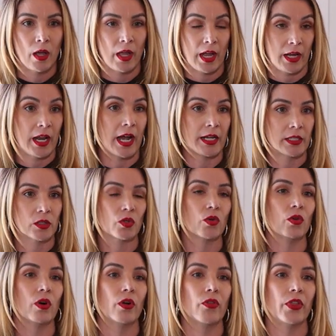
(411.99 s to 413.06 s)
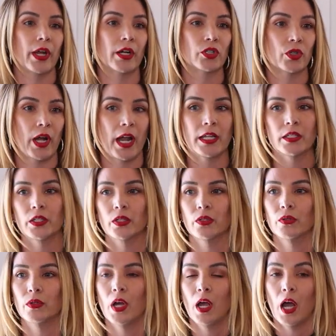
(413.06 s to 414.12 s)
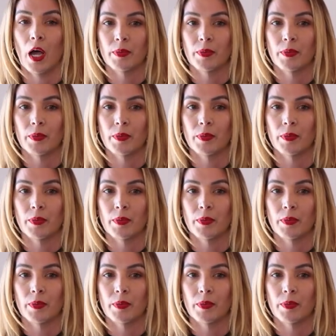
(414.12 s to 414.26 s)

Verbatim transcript: in high school that are trying to